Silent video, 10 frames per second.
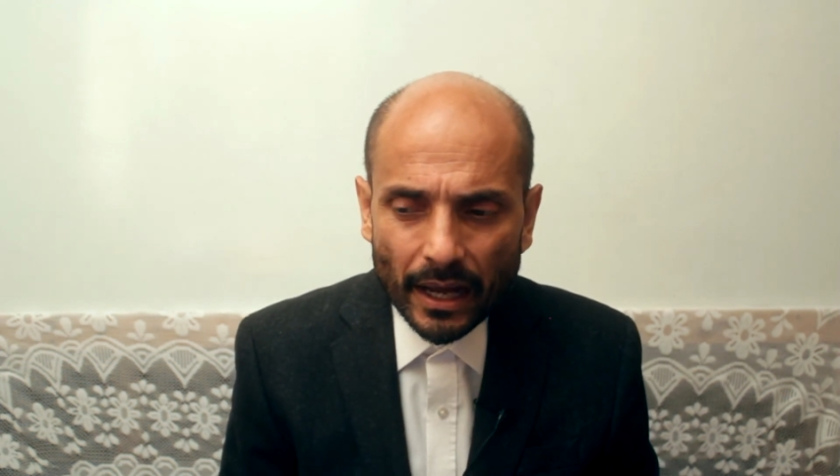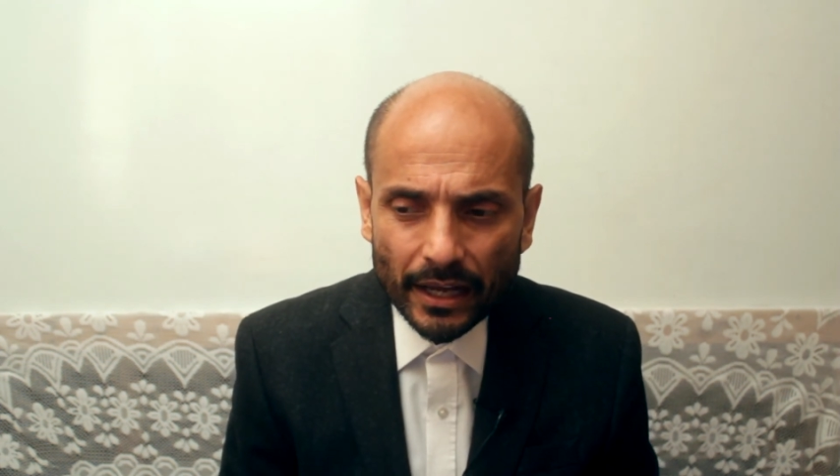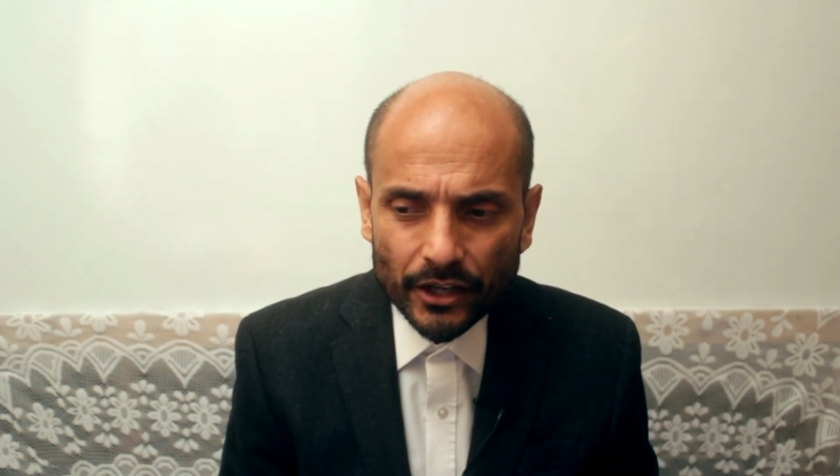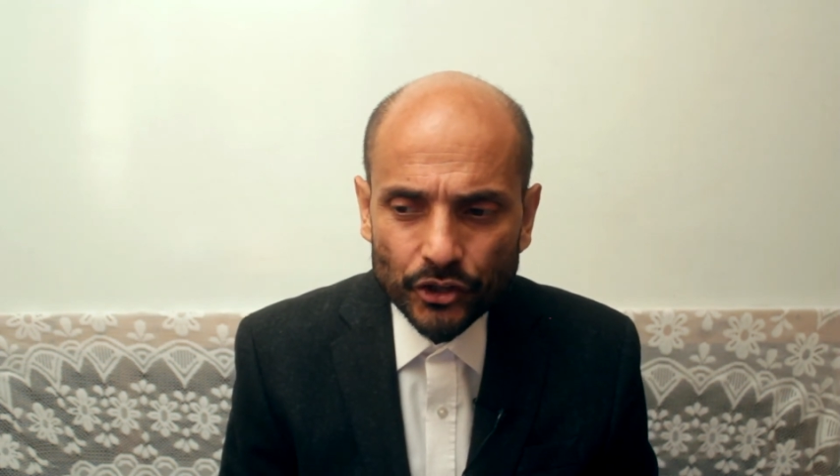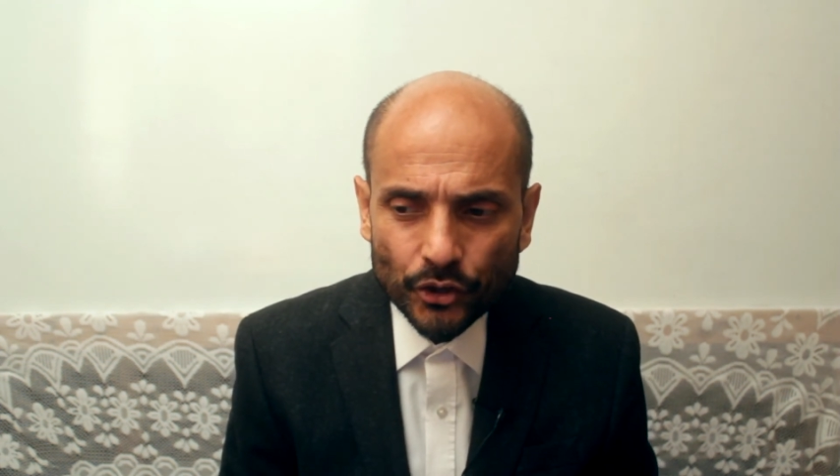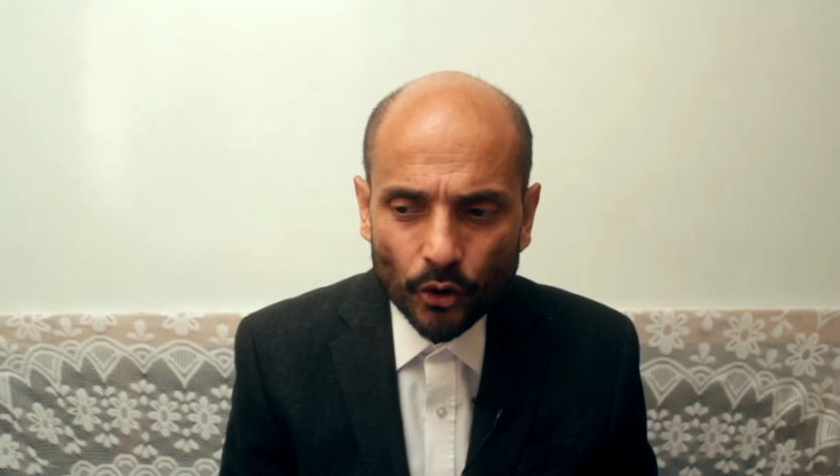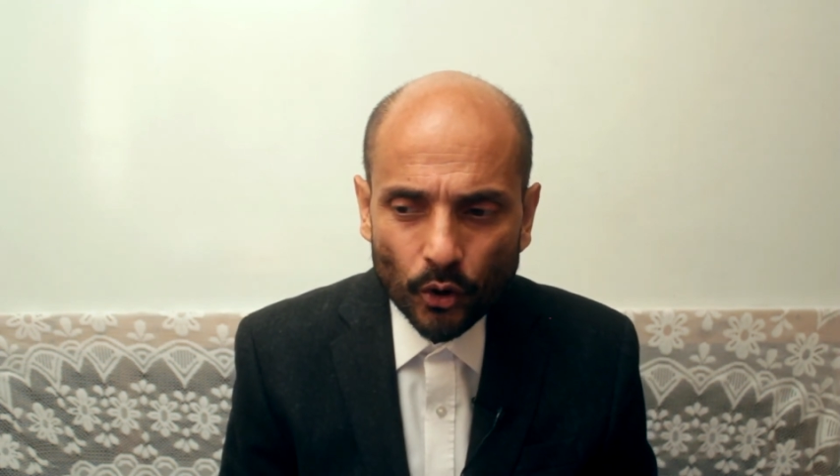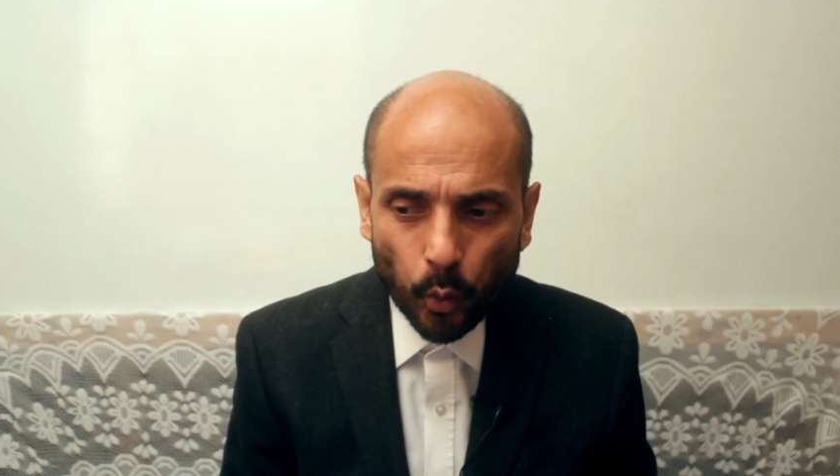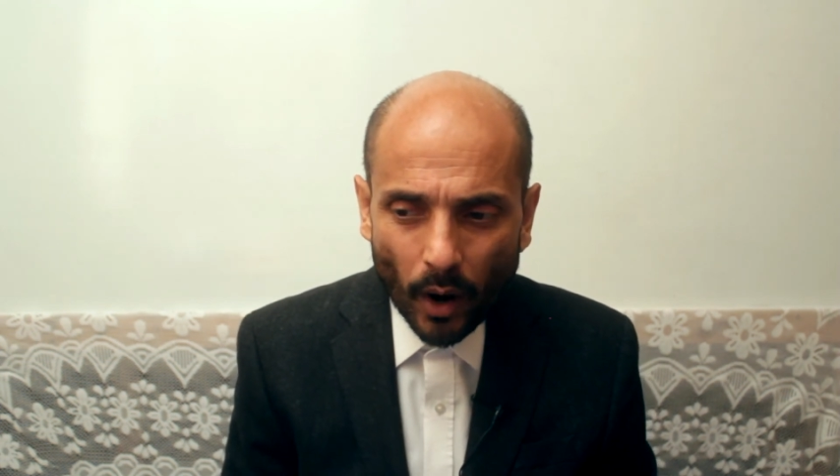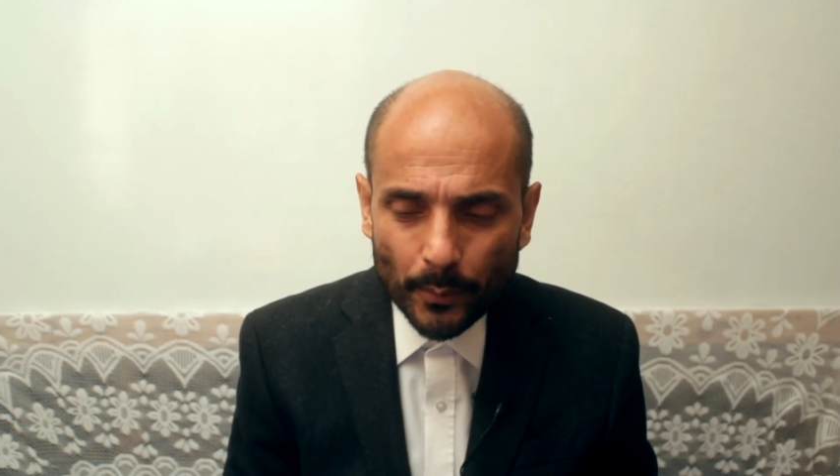You're
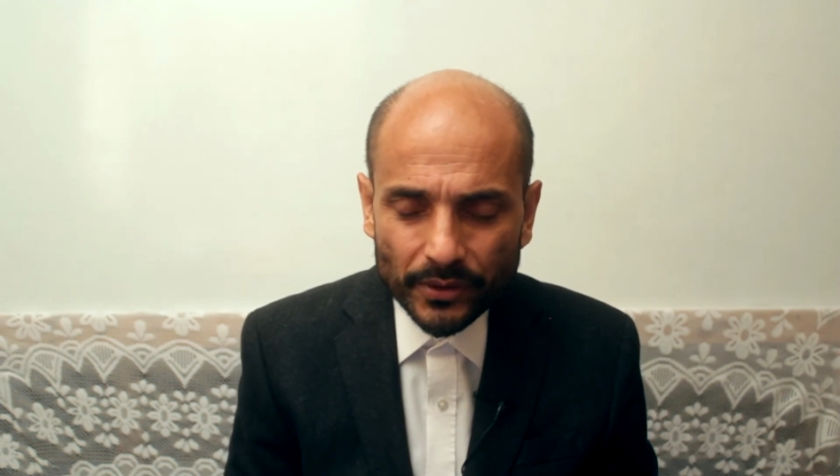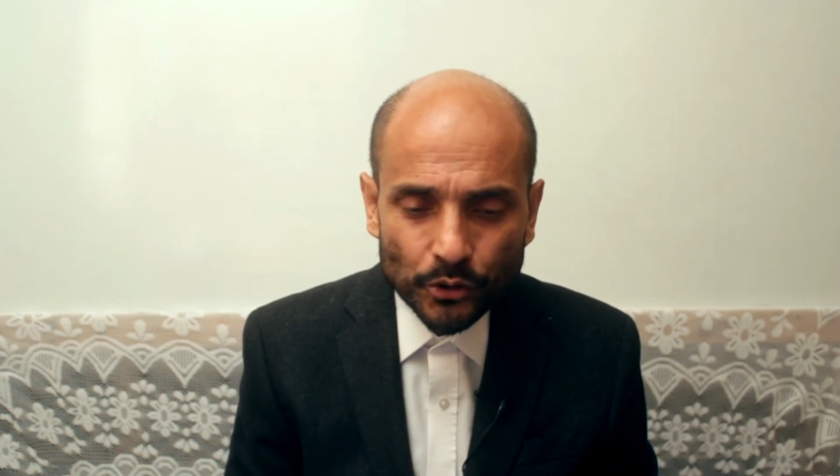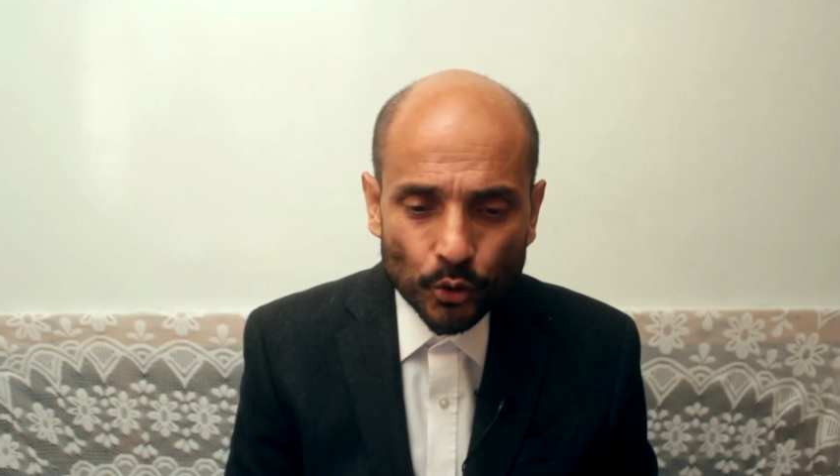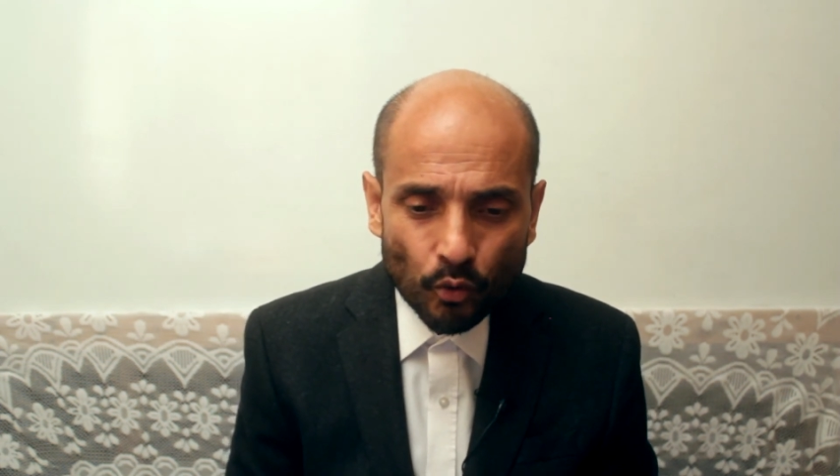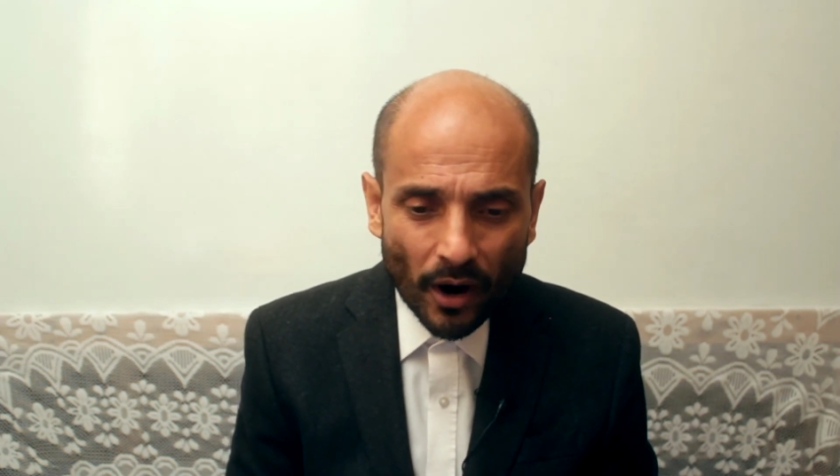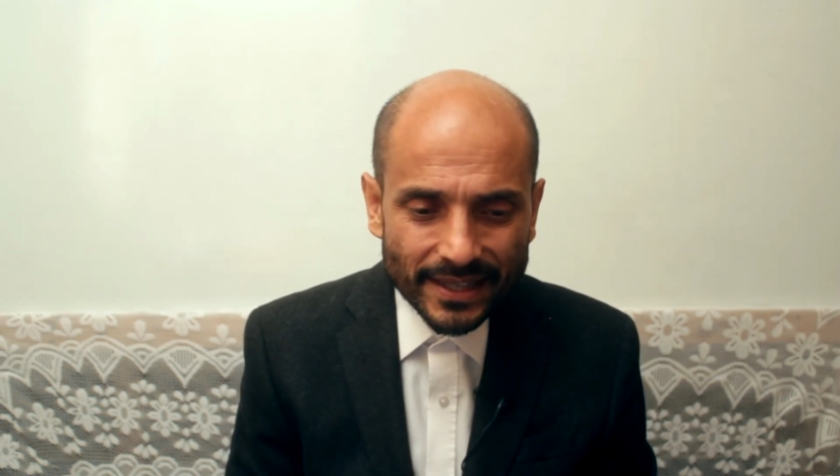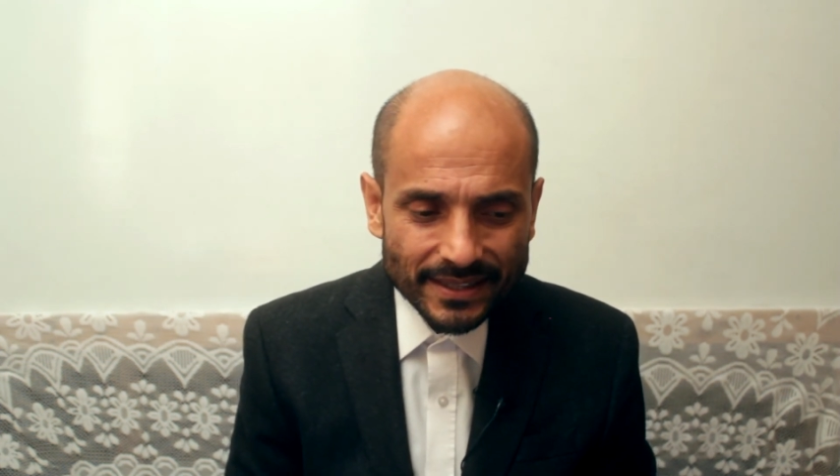quite within your rights